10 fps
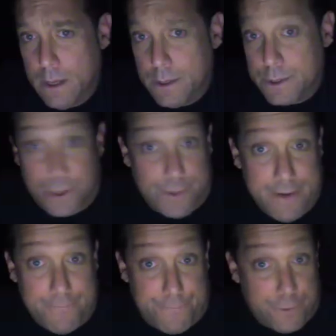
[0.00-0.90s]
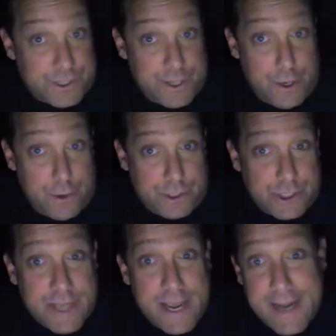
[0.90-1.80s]
So the first thing they do is
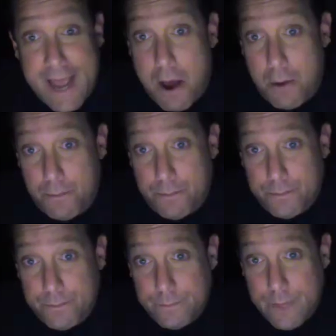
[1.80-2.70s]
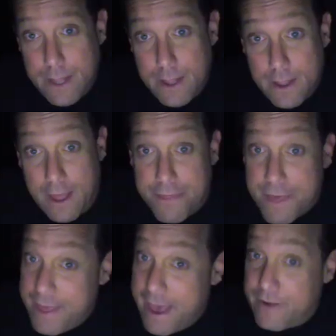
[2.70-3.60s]
just take it down. And
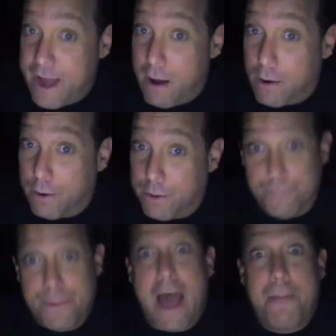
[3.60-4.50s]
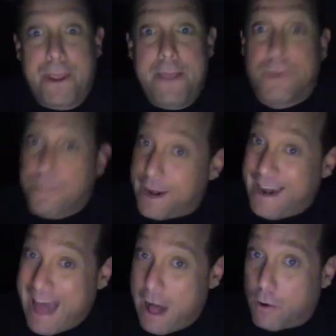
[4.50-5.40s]
then they have an algorithm, not people, but an
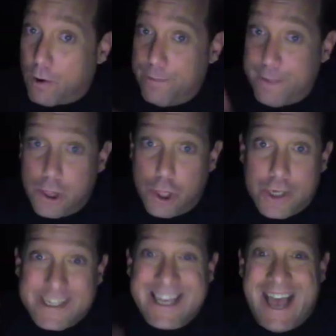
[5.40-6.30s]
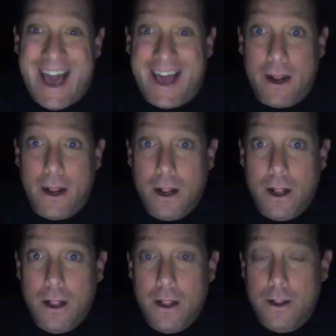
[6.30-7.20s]
algorithm that looks at
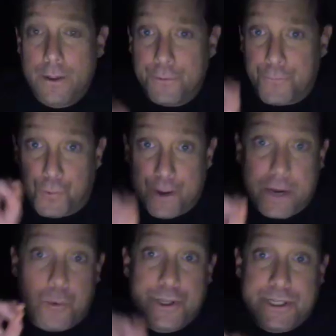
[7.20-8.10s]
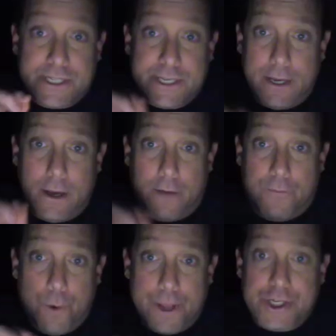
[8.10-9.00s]
the frequency of
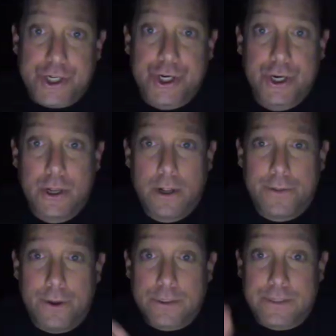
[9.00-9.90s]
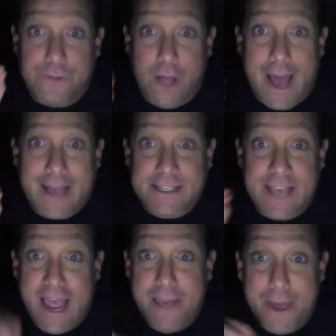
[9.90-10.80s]
which those flags
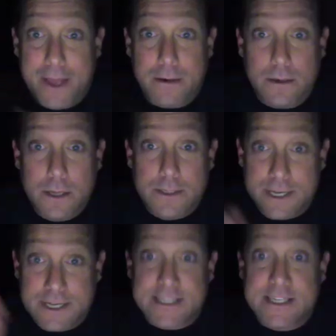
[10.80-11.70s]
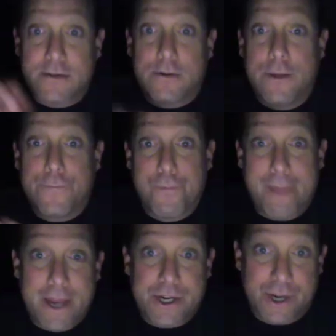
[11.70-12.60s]
came in. Statistical
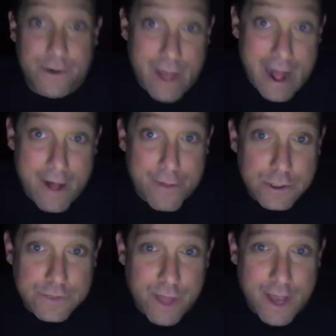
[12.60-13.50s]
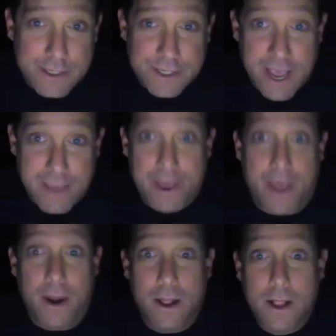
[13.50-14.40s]
information of how those flags came
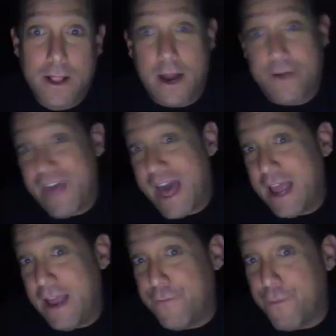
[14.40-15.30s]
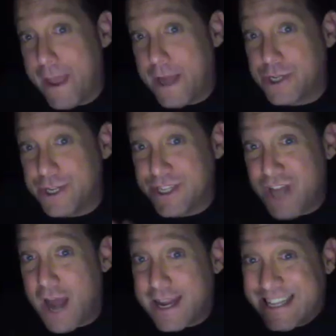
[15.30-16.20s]
in. And if that information is
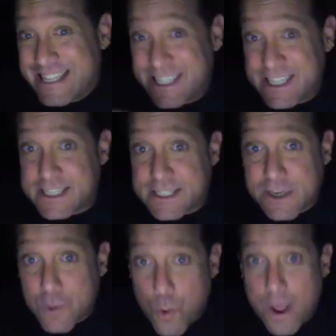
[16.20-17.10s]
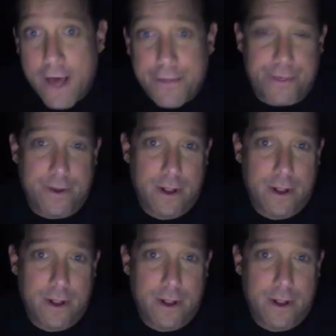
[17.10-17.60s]
not consistent with